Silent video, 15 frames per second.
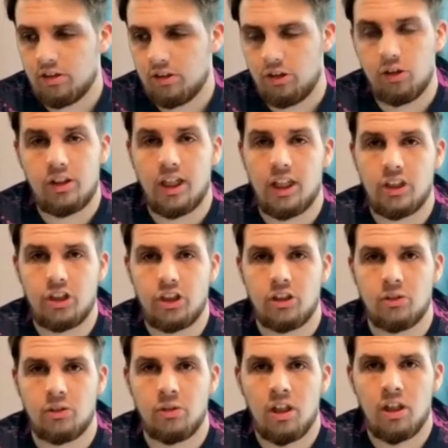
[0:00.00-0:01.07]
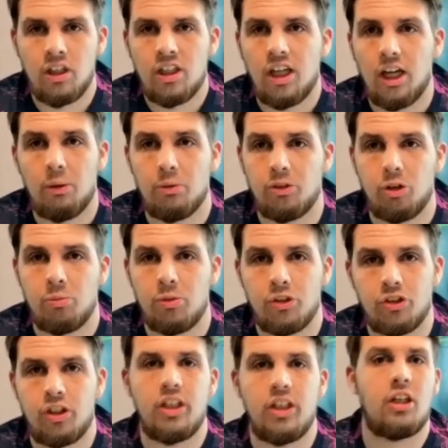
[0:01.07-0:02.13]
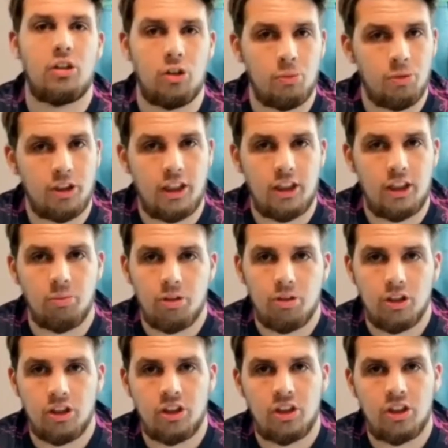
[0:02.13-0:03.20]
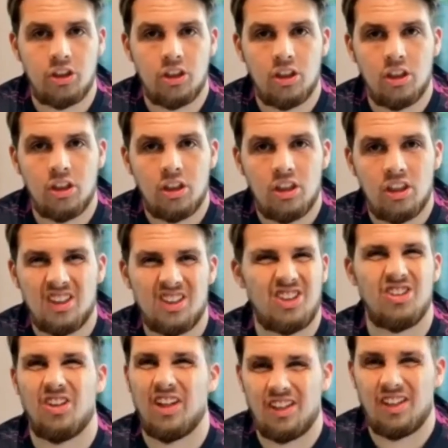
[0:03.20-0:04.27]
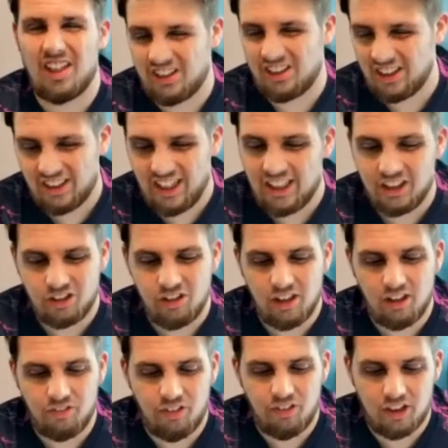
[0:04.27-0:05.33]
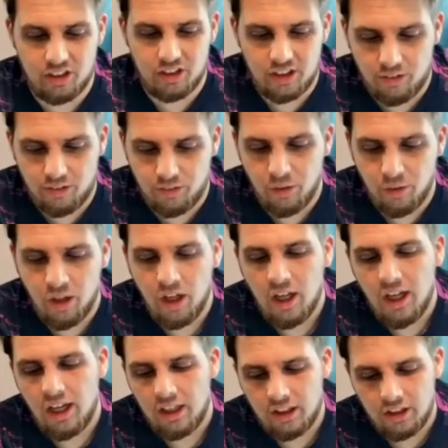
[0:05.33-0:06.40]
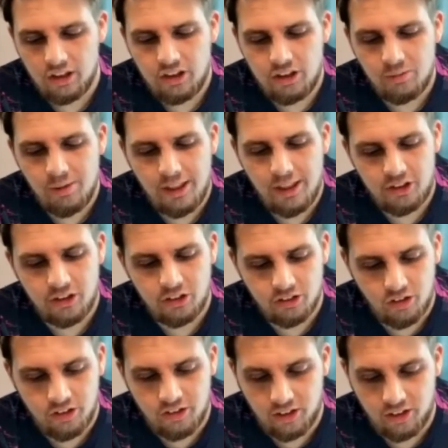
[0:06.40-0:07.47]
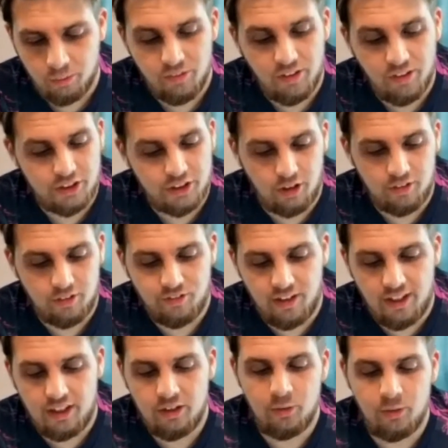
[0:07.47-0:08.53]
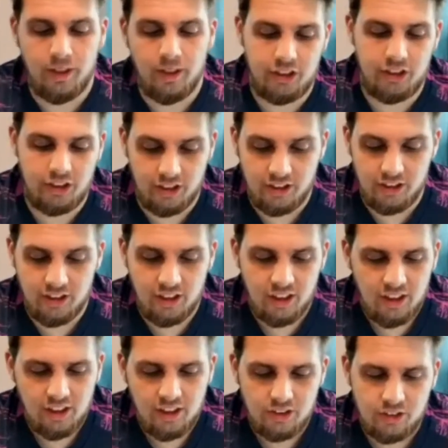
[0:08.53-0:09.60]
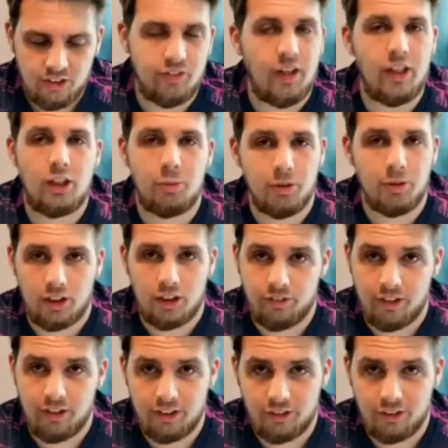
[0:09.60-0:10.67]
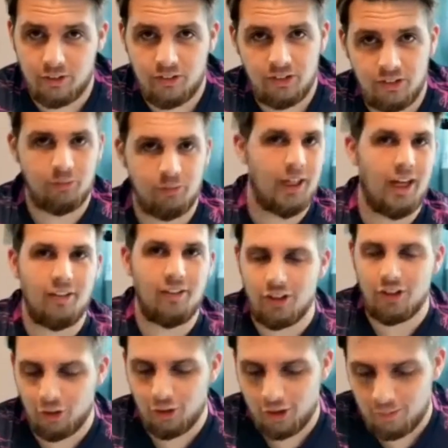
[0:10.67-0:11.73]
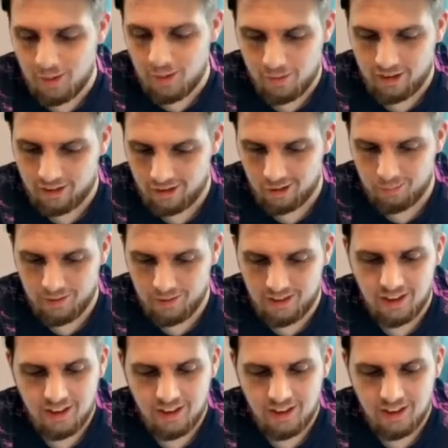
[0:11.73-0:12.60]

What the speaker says: Newcastle, it was almost like our home stadium because it's not that far to travel. Because you mentioned London, we've actually got a fan question. It's very specific, so you might have to jog your memory a little bit.